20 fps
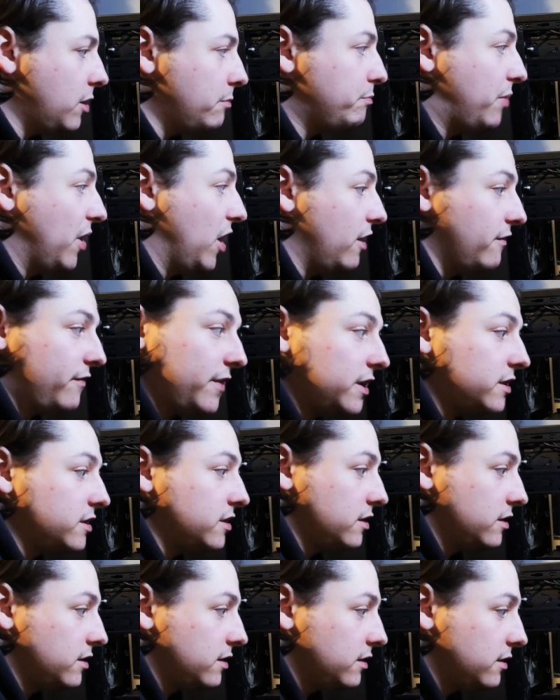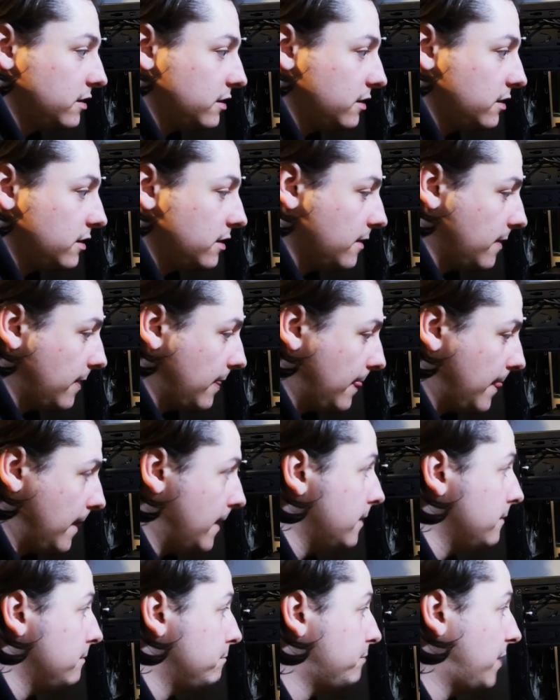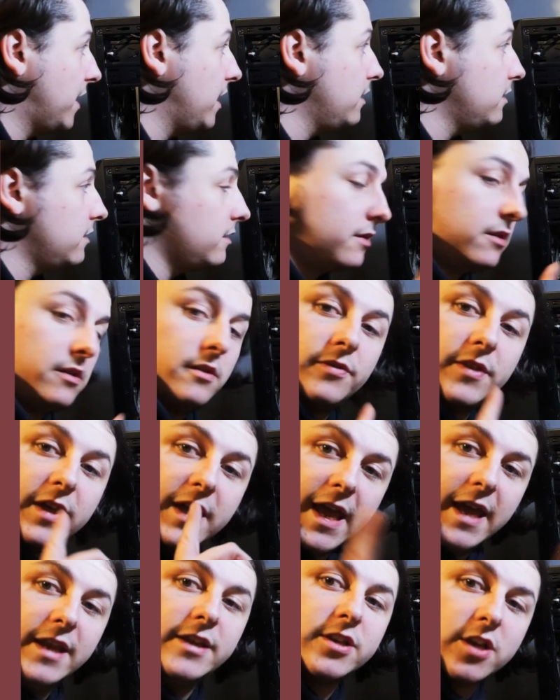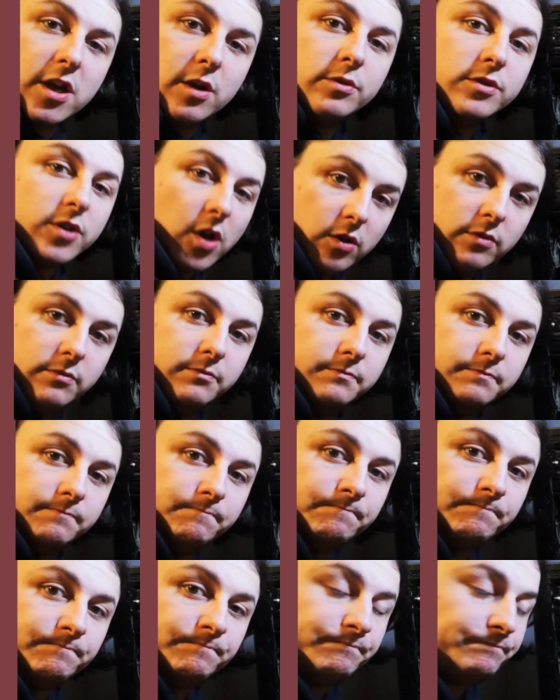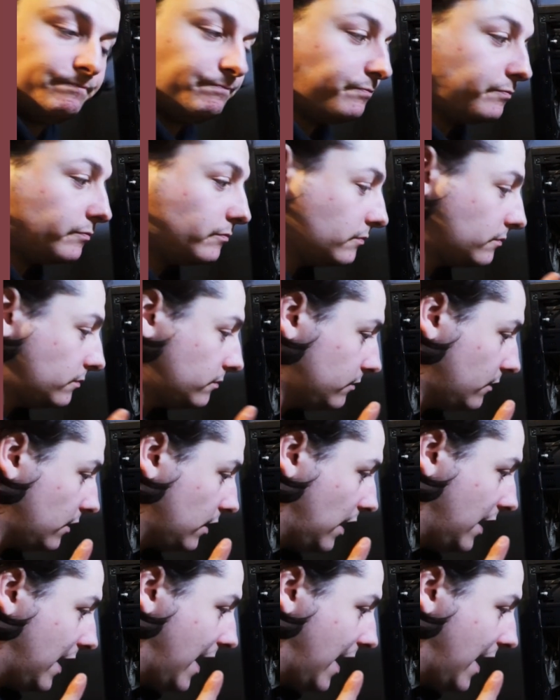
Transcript: cable managing this system was a few months ago, I'm not sure. Watched it back the other day.